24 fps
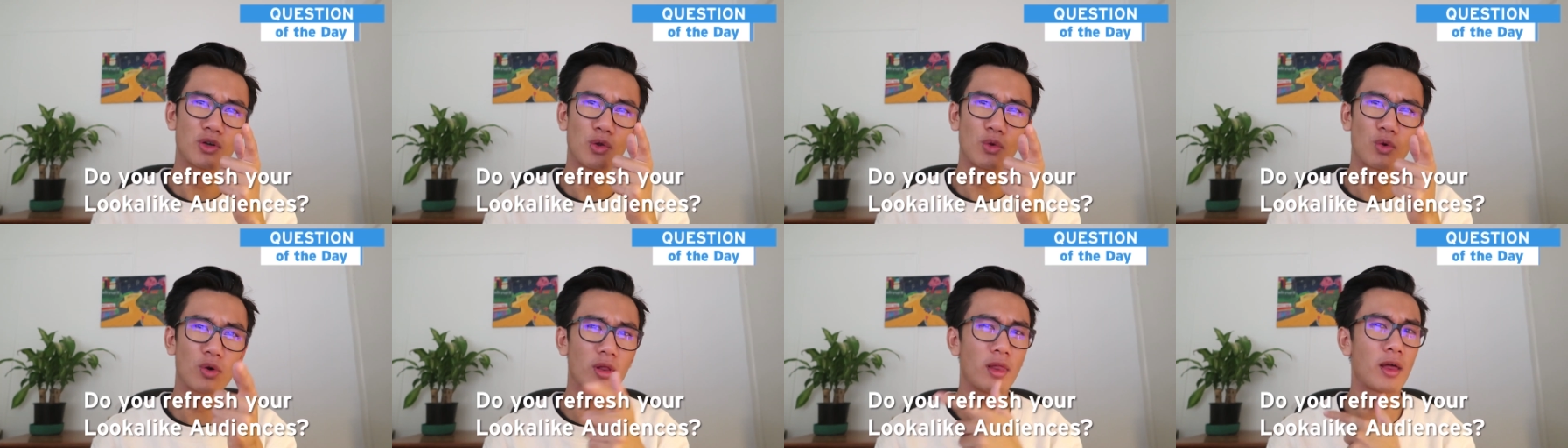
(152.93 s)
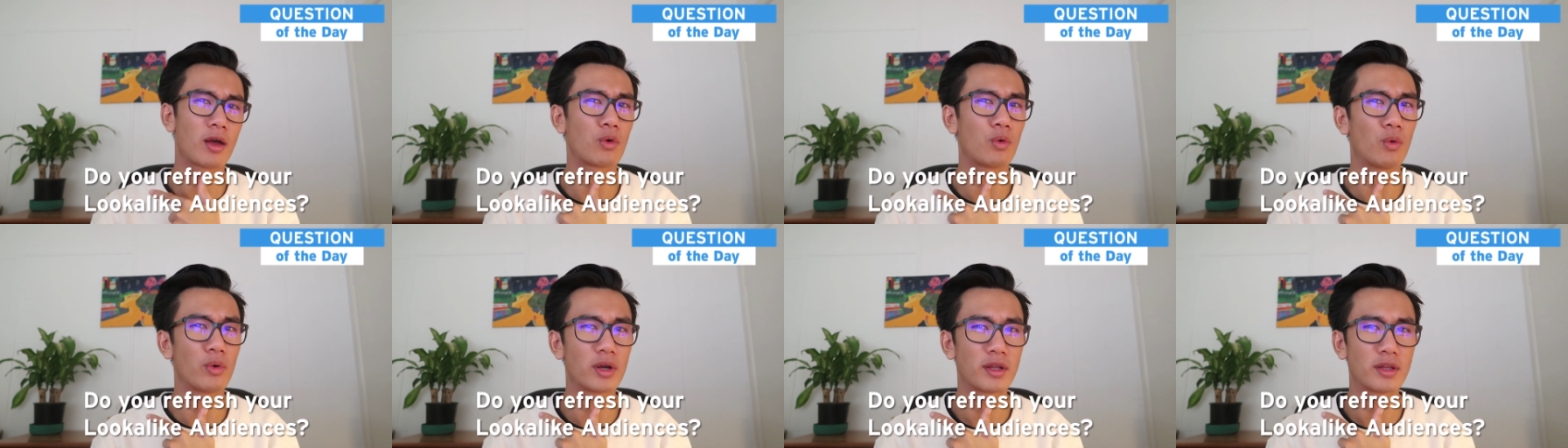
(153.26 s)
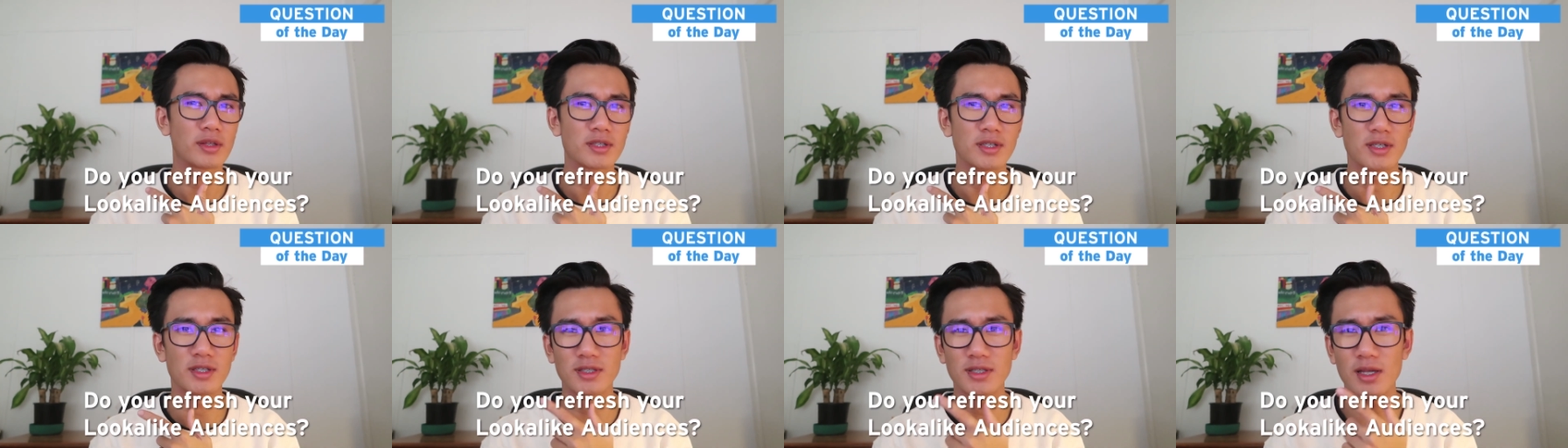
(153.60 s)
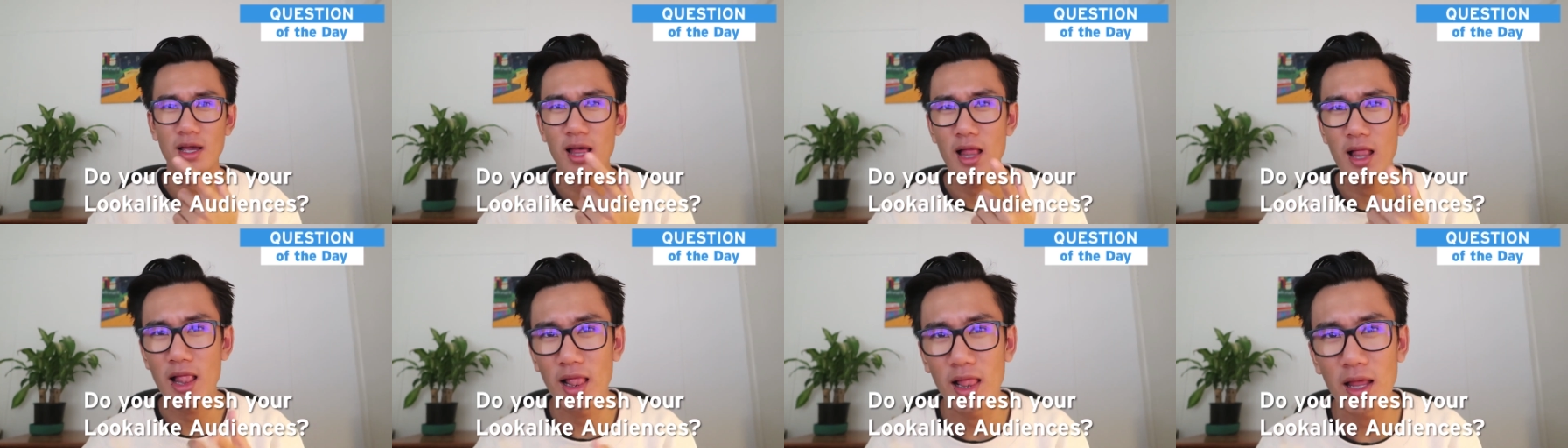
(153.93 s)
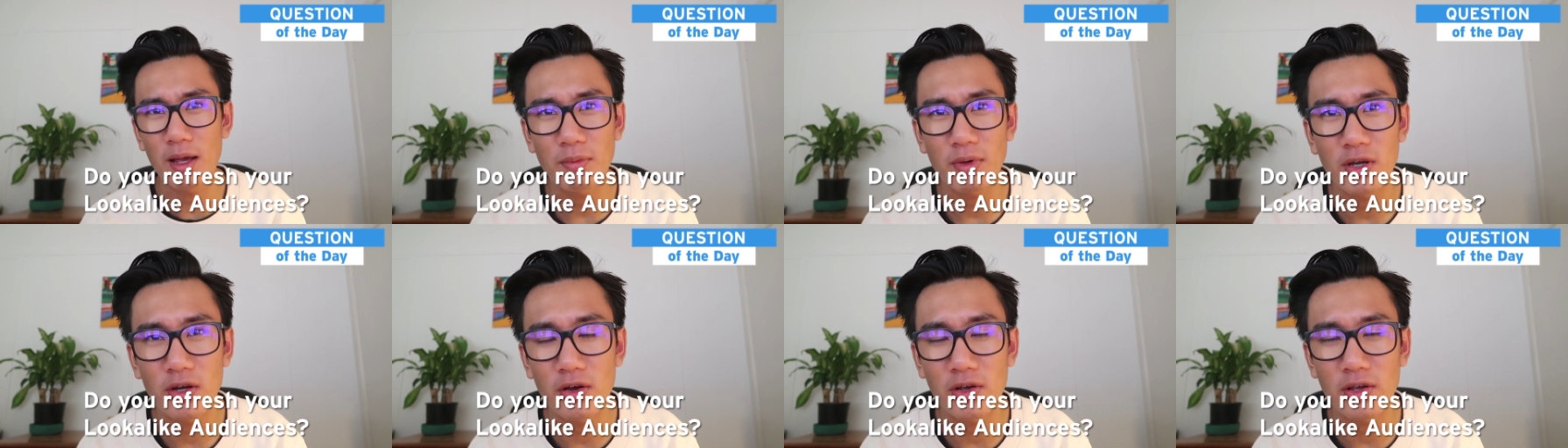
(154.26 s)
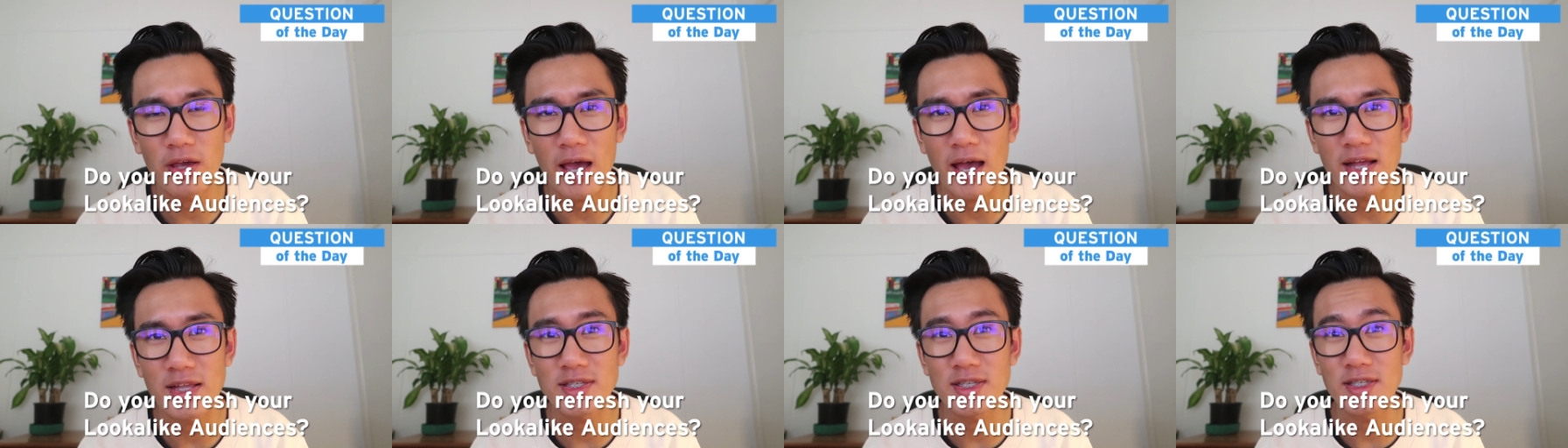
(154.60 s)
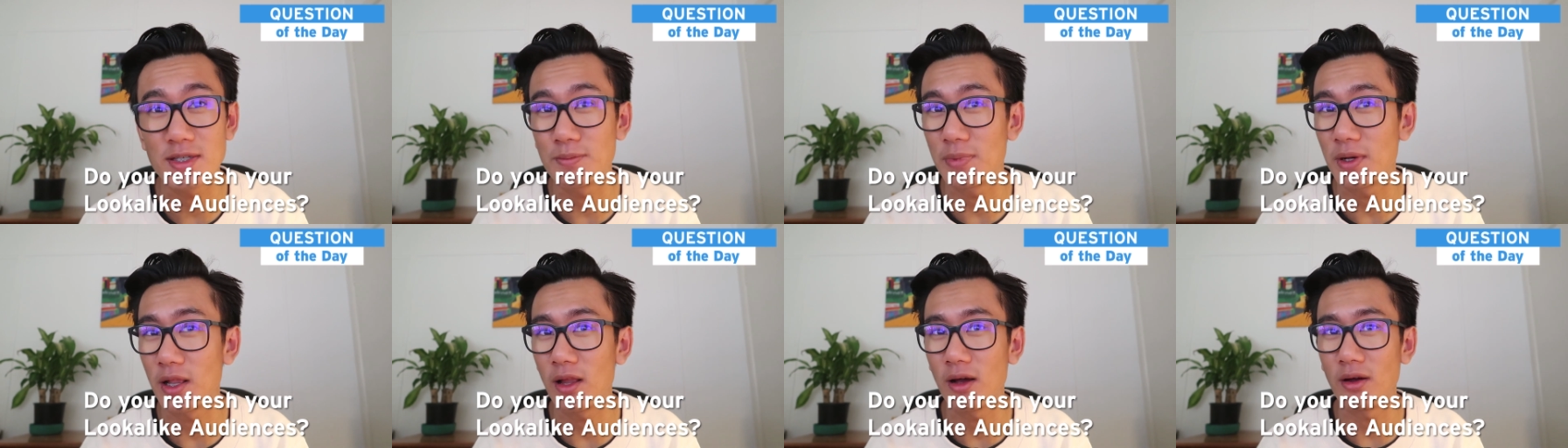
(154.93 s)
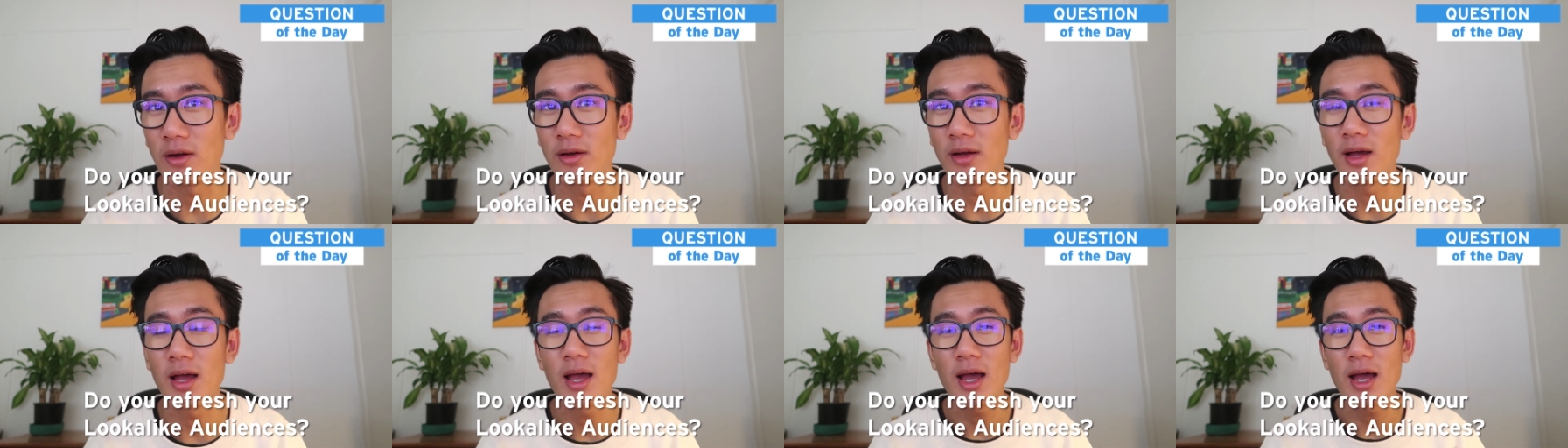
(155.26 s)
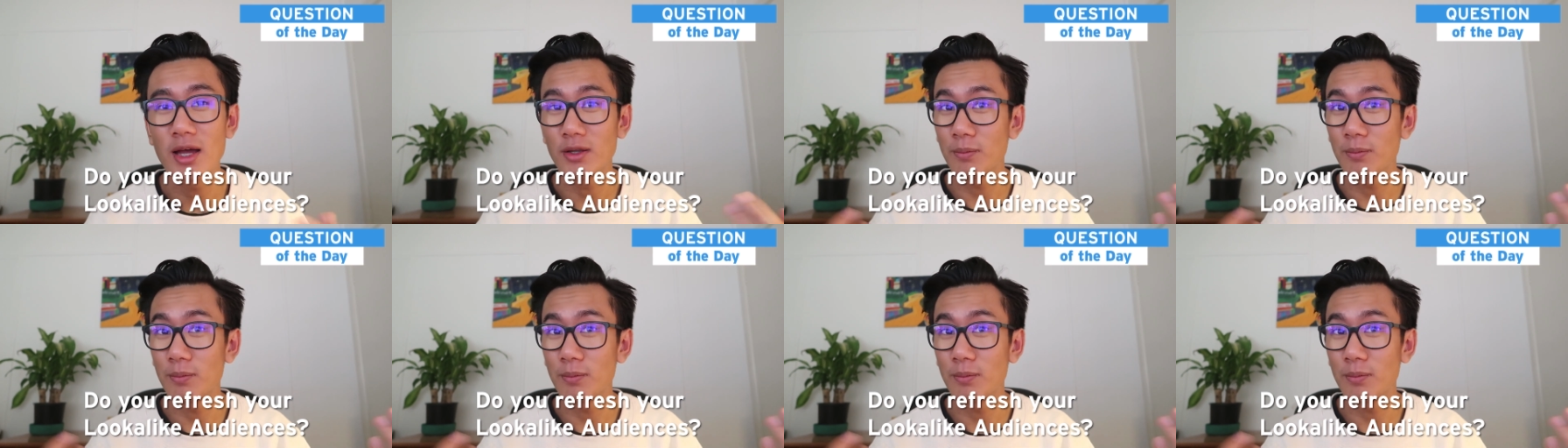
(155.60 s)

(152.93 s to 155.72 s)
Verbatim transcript: your lookalike audiences? Let me know your answers below.